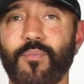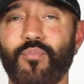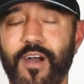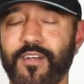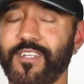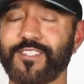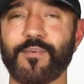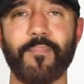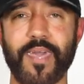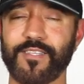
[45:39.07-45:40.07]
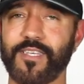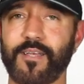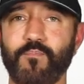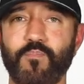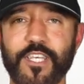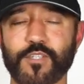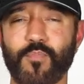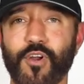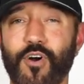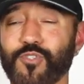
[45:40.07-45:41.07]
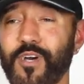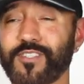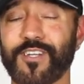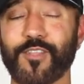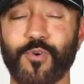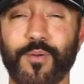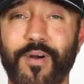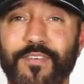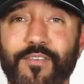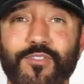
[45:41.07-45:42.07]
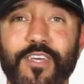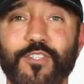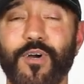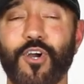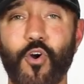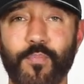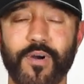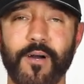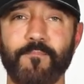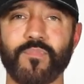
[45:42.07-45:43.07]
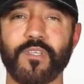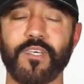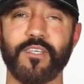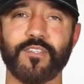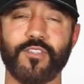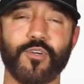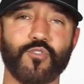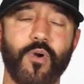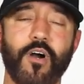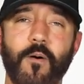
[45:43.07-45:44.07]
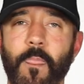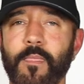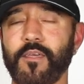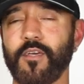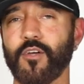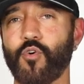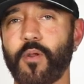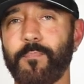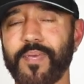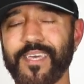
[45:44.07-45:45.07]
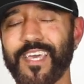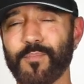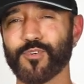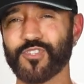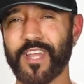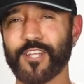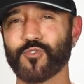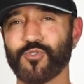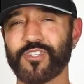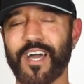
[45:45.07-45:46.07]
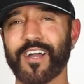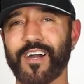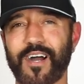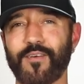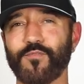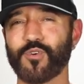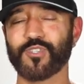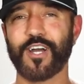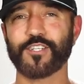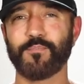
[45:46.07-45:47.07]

product. It's amazing. Bee Smart also has another one of my favorite things, but Bacopa is in there as well. Go to beekeepers naturals dot com forward slash